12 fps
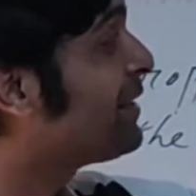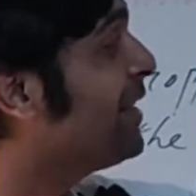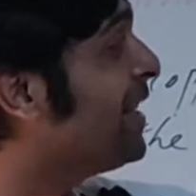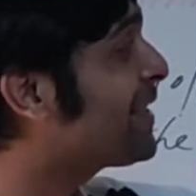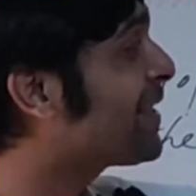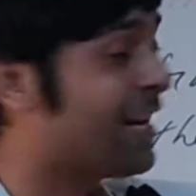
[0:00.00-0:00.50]

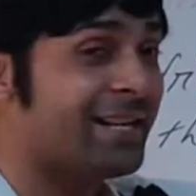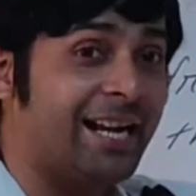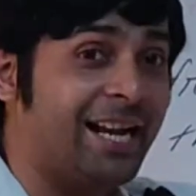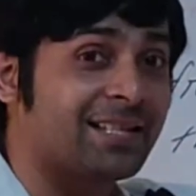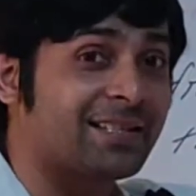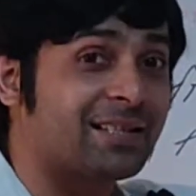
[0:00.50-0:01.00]
This
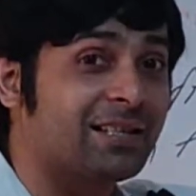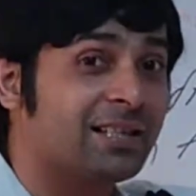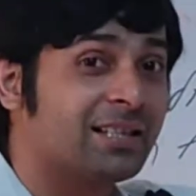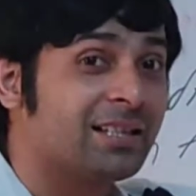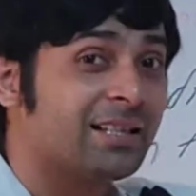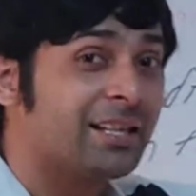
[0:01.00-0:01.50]
sentence
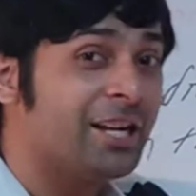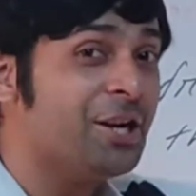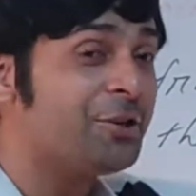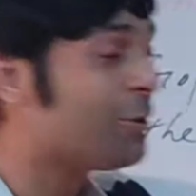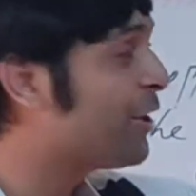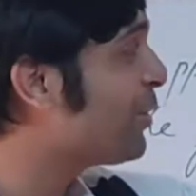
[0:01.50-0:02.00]

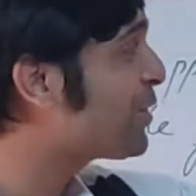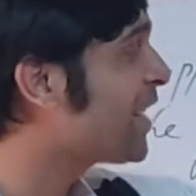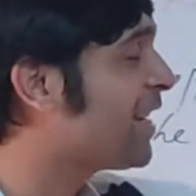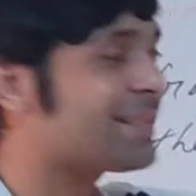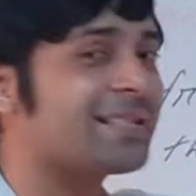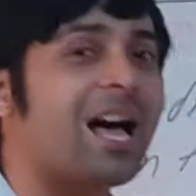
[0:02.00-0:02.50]

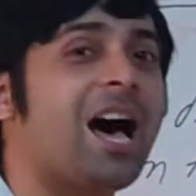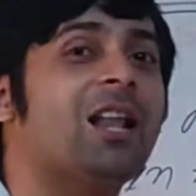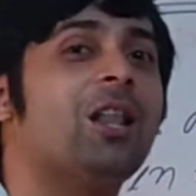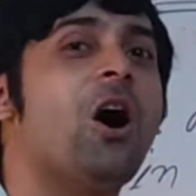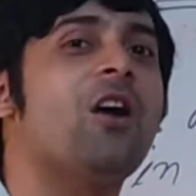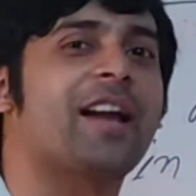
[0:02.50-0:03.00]
introduces a
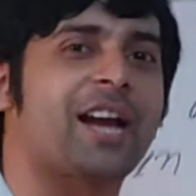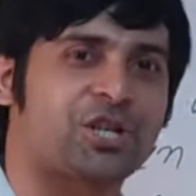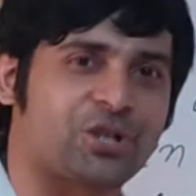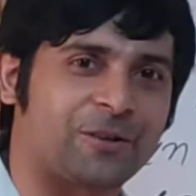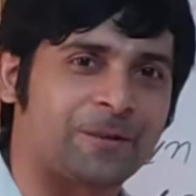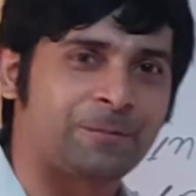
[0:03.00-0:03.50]
long
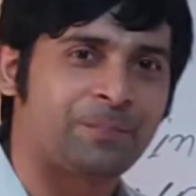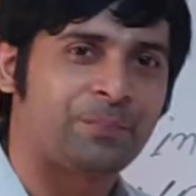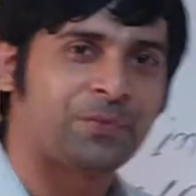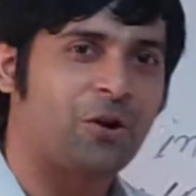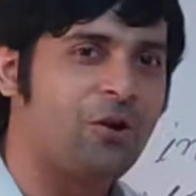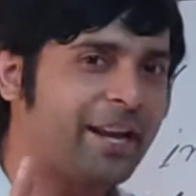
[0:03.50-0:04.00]
action.
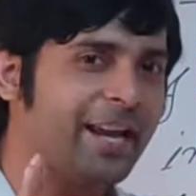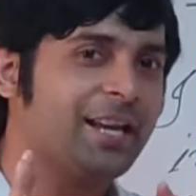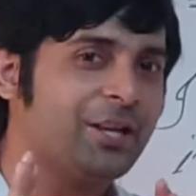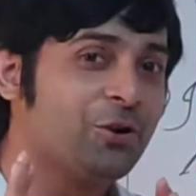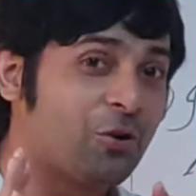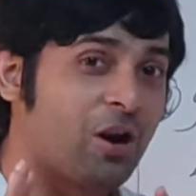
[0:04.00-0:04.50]

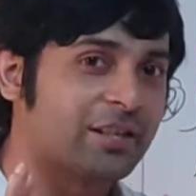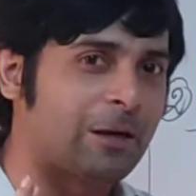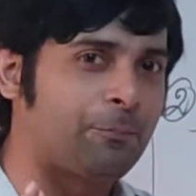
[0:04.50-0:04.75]
Okay, you got the